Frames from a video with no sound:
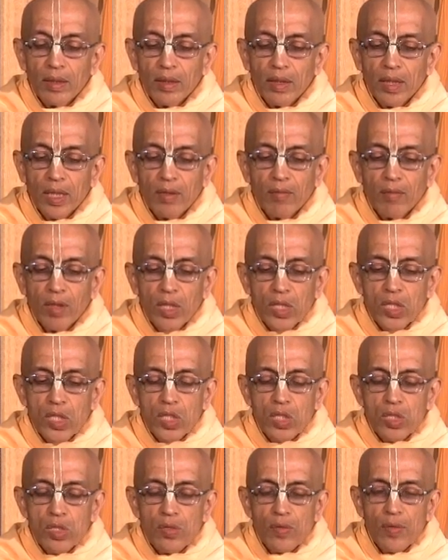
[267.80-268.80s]
he
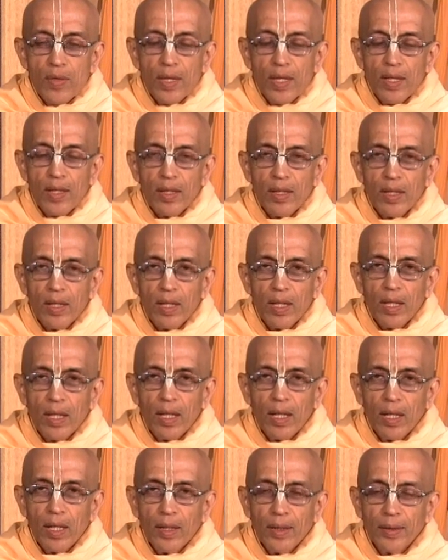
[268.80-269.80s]
was
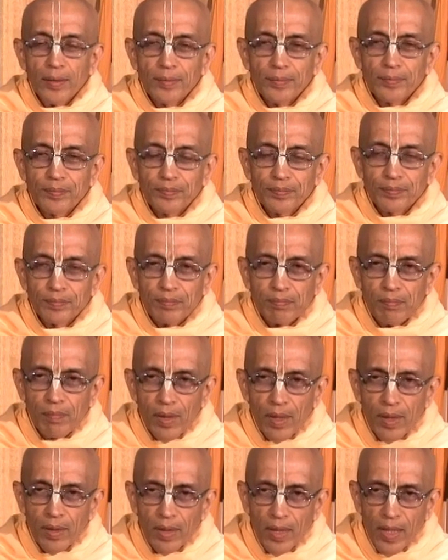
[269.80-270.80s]
uh,
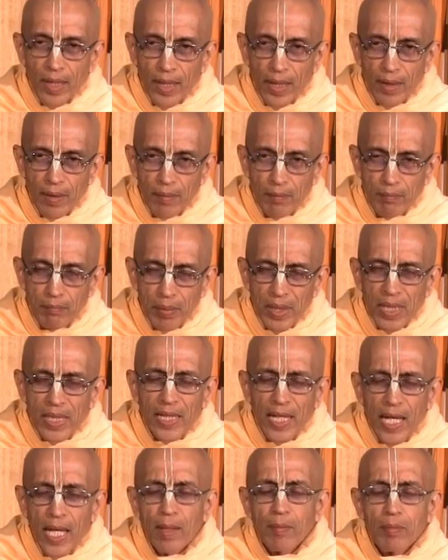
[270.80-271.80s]

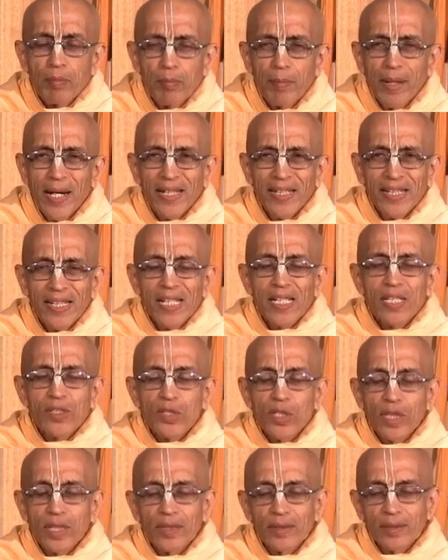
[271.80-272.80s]
being helped by an
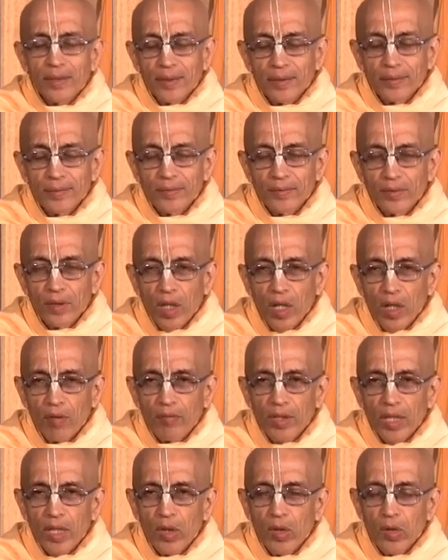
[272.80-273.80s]
agent
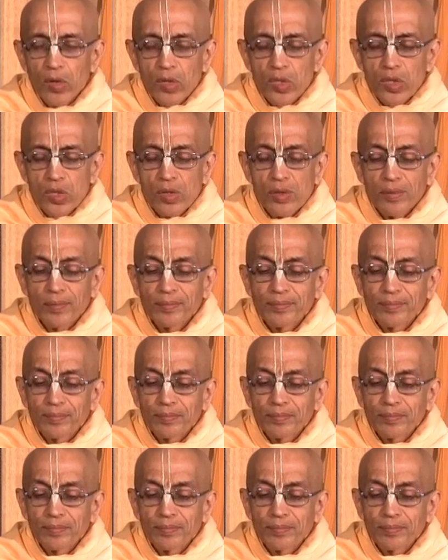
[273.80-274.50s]
of the host.